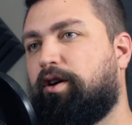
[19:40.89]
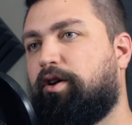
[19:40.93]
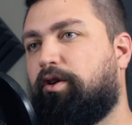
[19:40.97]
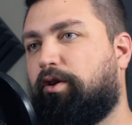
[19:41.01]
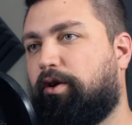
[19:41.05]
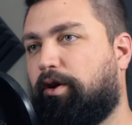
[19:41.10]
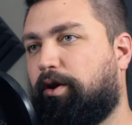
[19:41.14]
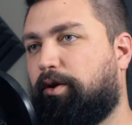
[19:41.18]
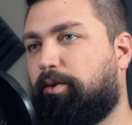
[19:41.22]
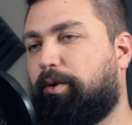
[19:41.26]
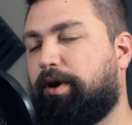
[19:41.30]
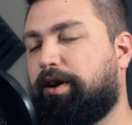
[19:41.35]

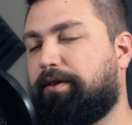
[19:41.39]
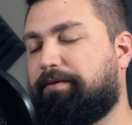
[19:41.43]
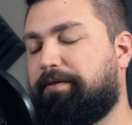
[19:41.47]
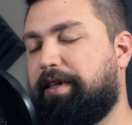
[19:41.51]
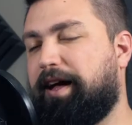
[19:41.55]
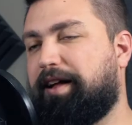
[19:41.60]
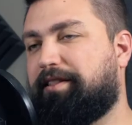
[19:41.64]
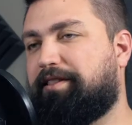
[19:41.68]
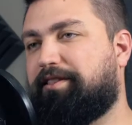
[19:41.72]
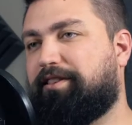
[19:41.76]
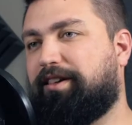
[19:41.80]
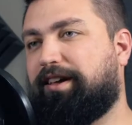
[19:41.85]
Or what if
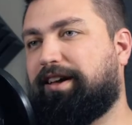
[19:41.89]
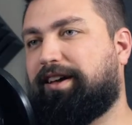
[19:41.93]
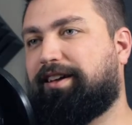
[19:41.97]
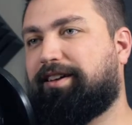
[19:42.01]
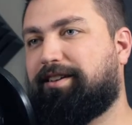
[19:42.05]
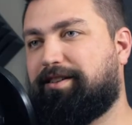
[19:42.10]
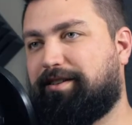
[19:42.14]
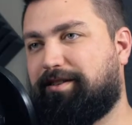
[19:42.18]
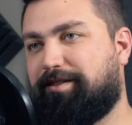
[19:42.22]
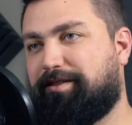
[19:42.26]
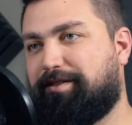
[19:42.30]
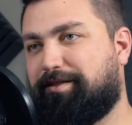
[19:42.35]
that's like
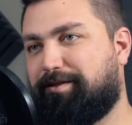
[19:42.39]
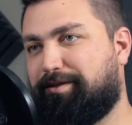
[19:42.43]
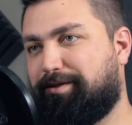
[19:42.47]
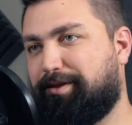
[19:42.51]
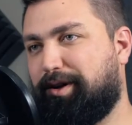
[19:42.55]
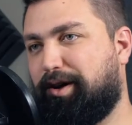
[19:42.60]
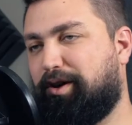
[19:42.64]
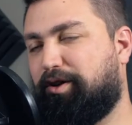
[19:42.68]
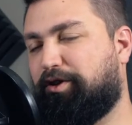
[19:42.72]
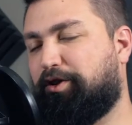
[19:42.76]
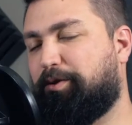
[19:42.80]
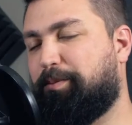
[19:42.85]
the
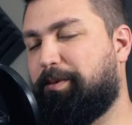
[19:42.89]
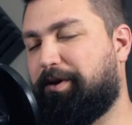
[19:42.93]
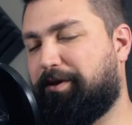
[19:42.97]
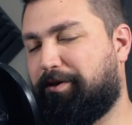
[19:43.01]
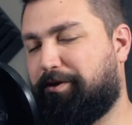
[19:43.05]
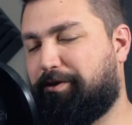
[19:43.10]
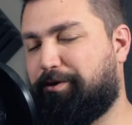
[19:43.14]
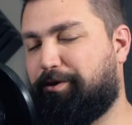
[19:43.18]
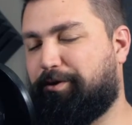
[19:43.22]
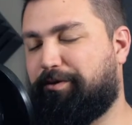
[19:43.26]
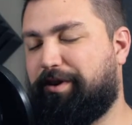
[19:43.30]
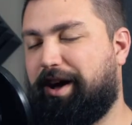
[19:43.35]
ultimate
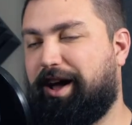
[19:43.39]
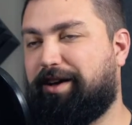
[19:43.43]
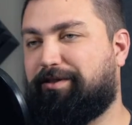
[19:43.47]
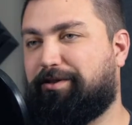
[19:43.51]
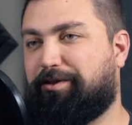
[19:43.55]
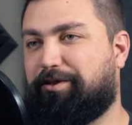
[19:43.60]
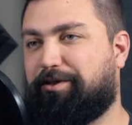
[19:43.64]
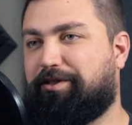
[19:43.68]
survival